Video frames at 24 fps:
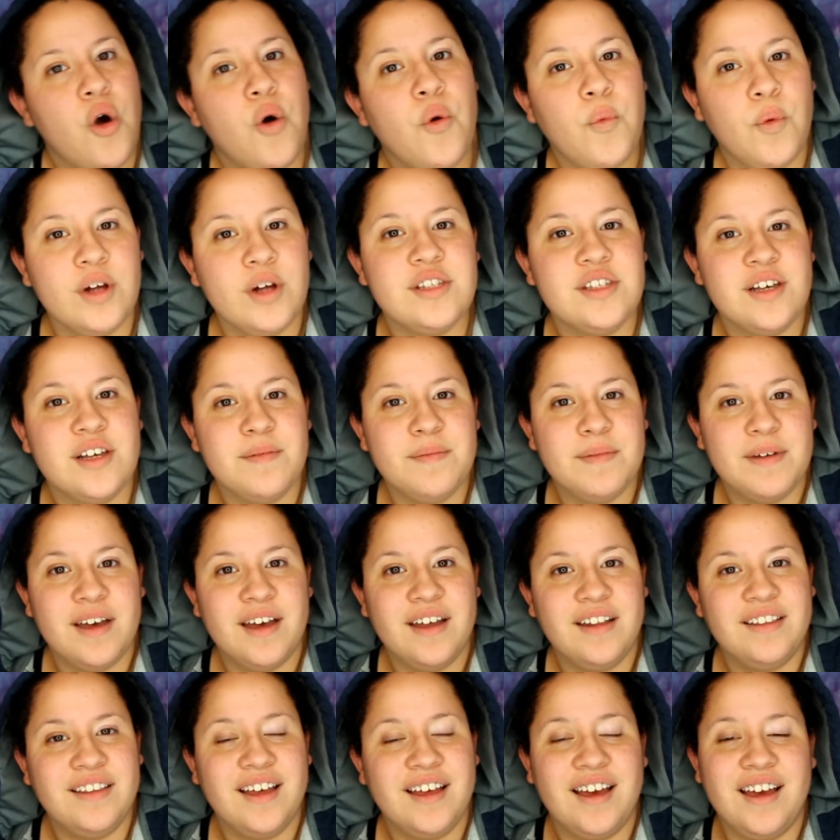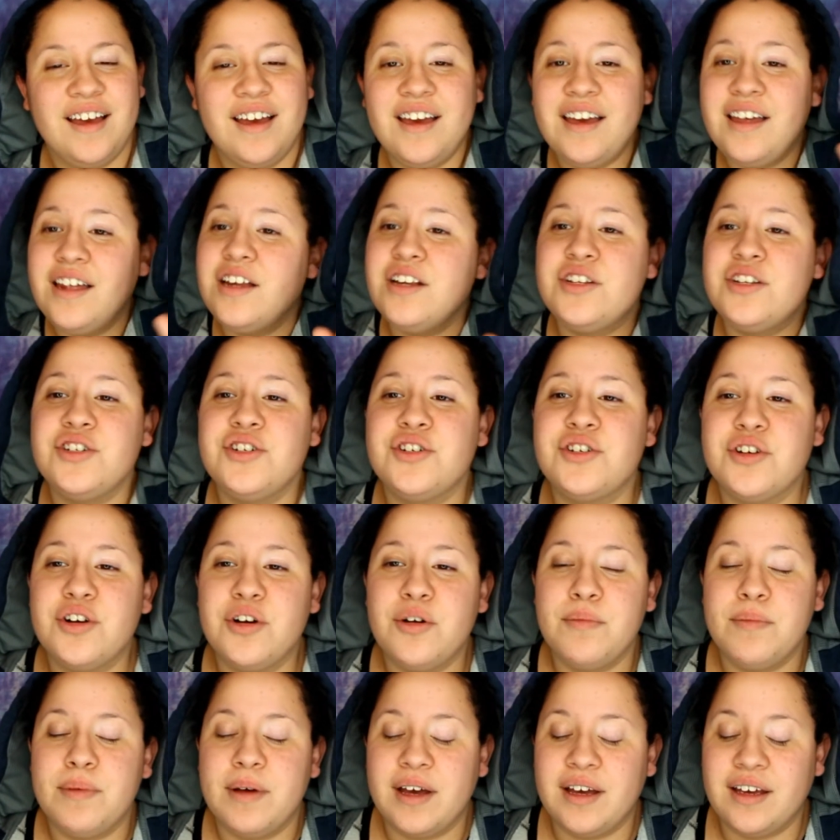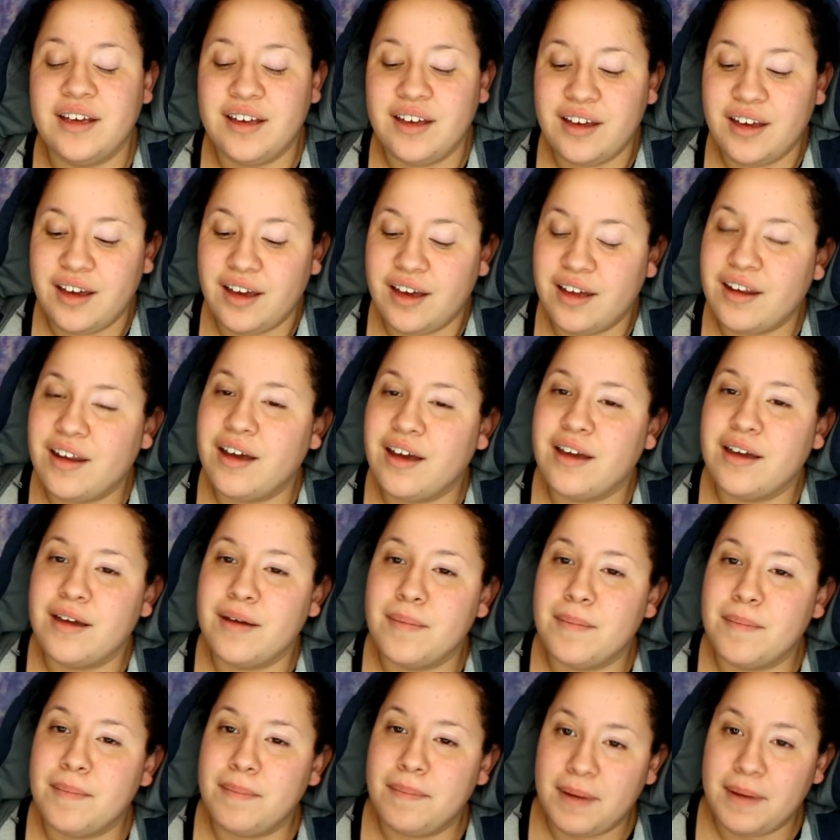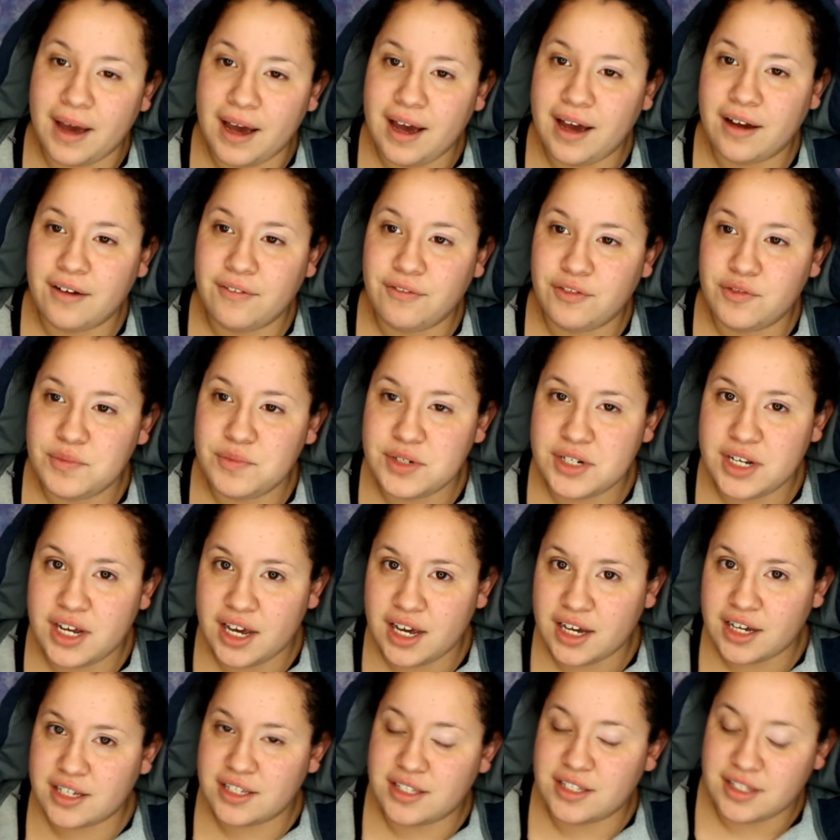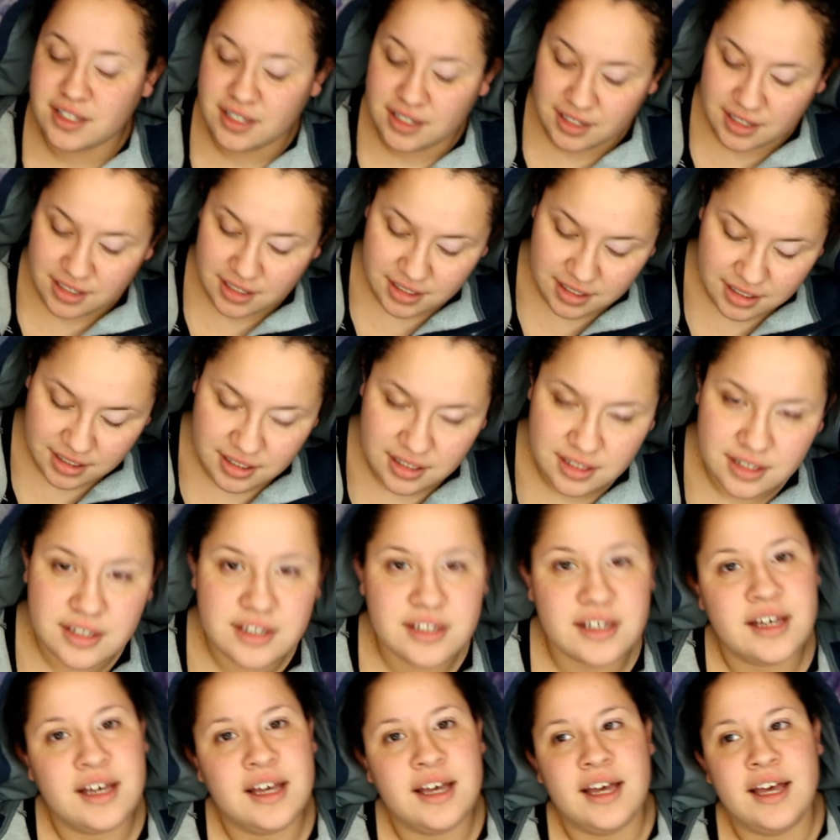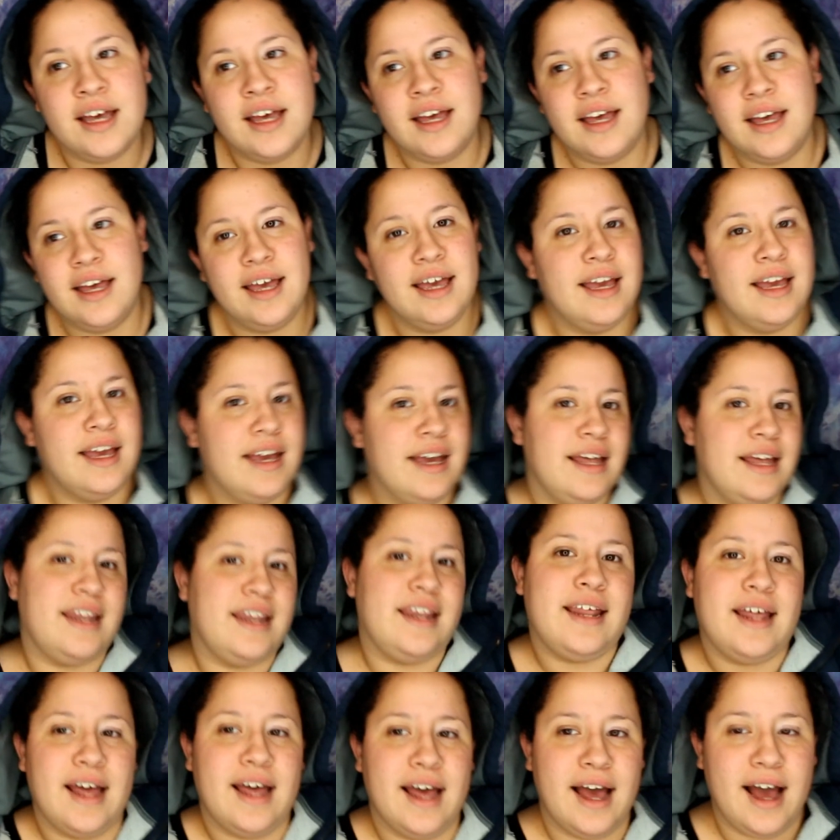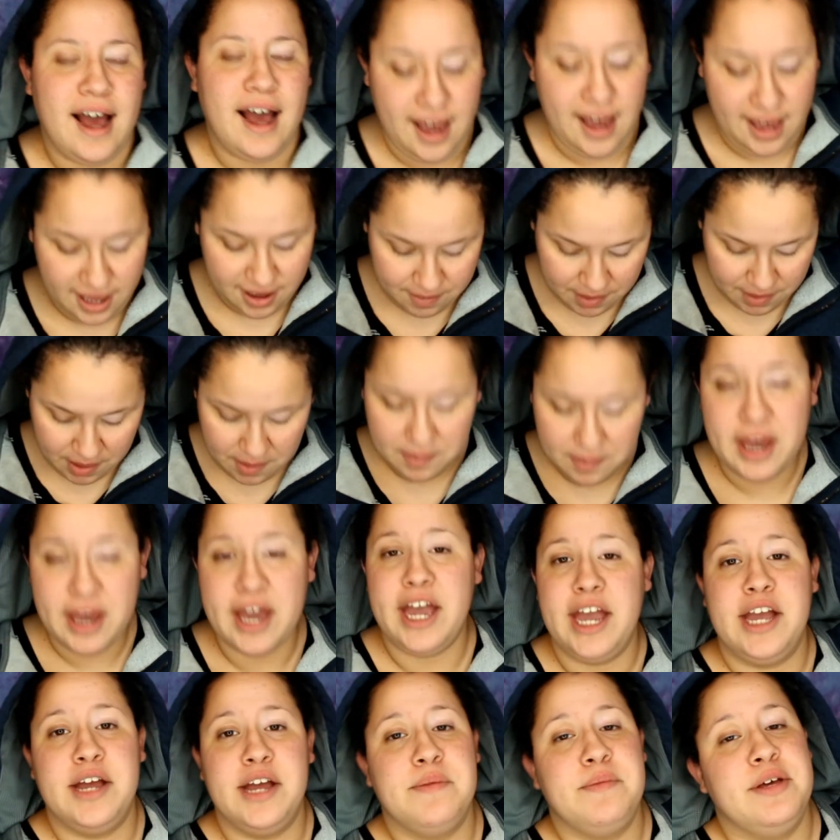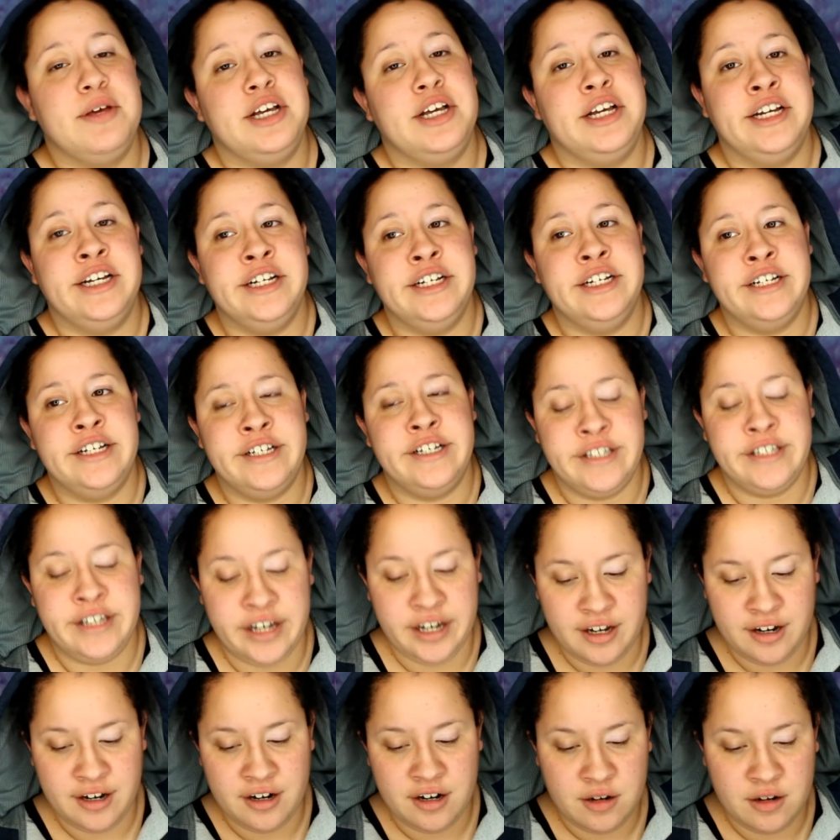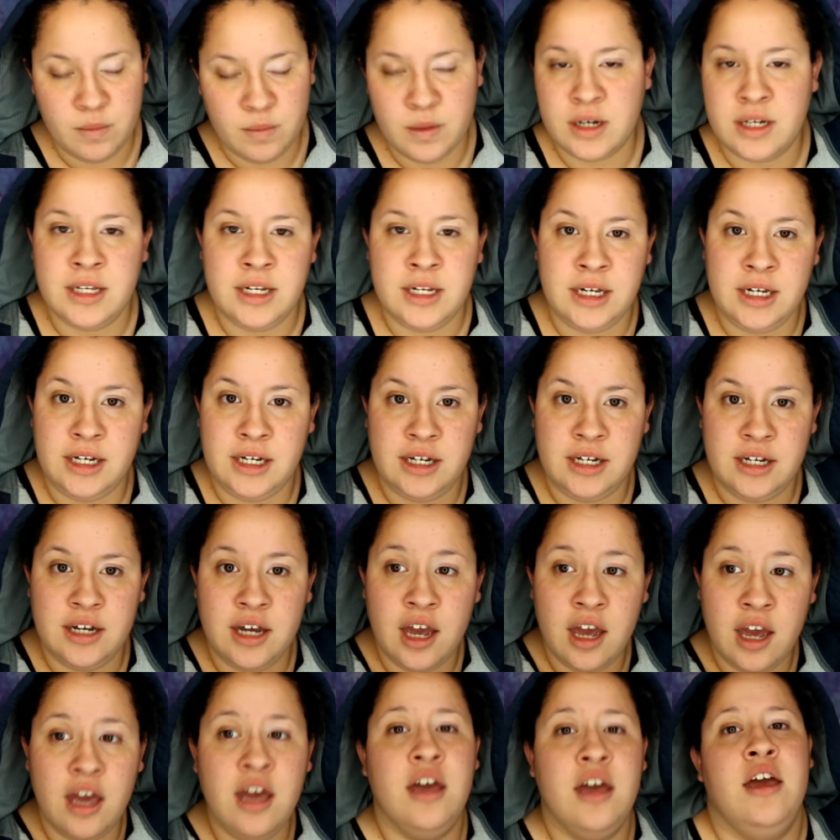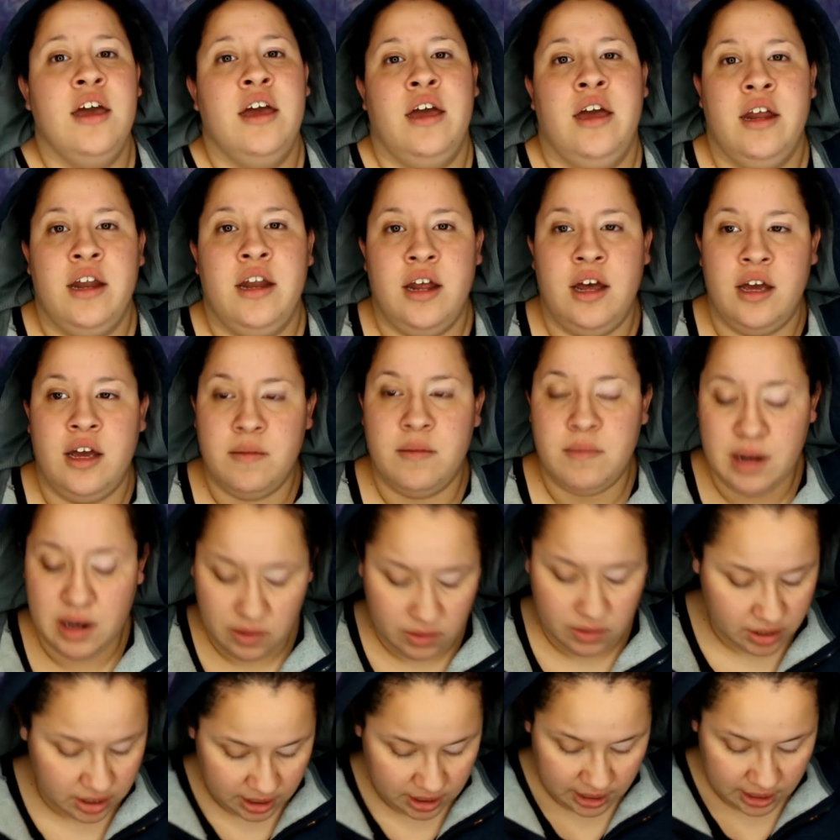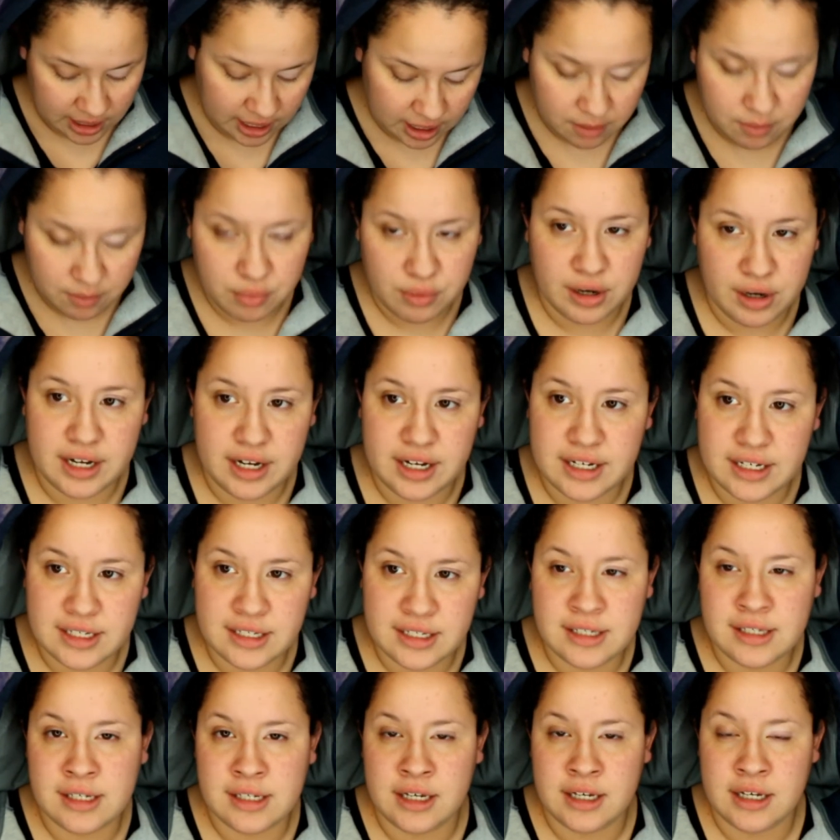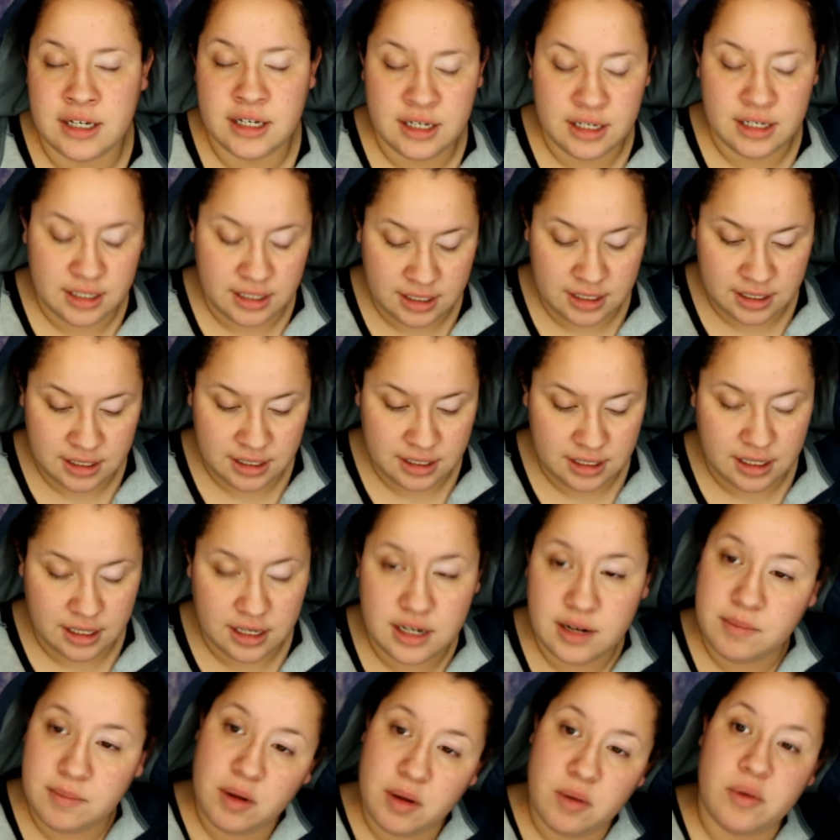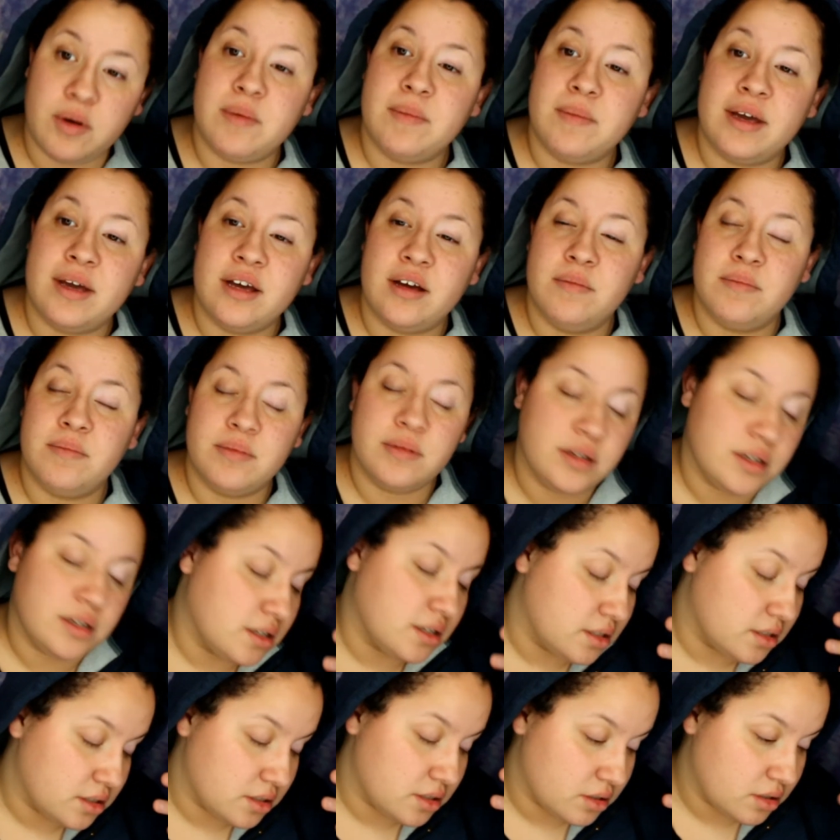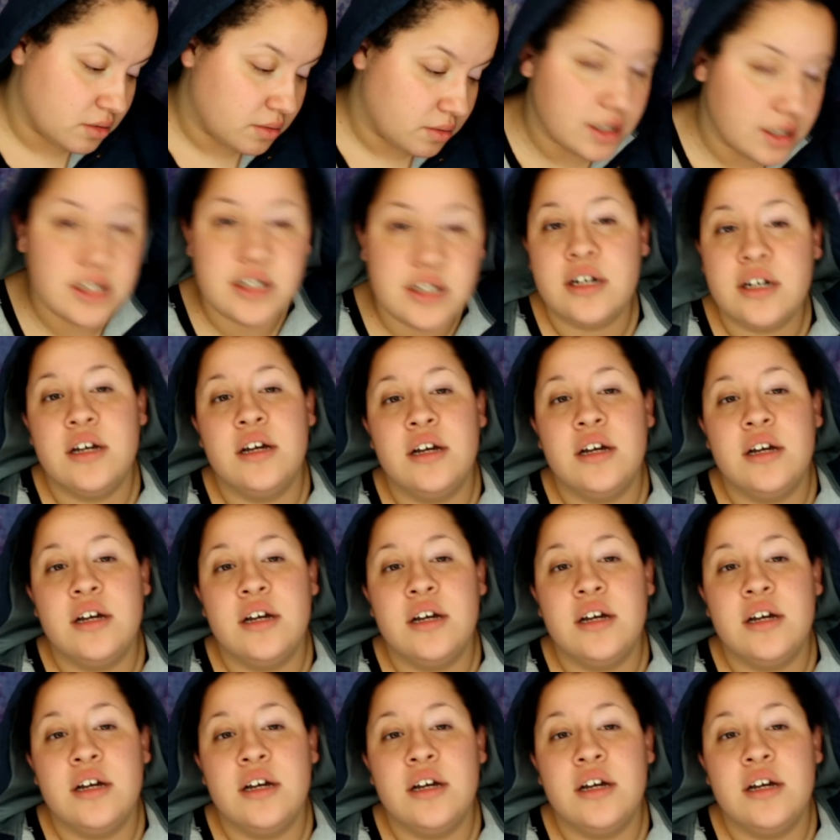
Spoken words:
What's up, mi gente? It is your girl Becky, and I am back from Texas. And I am in pain because I hurt my knee, and I am now in a leg brace. And I'm not wearing makeup because, you know what?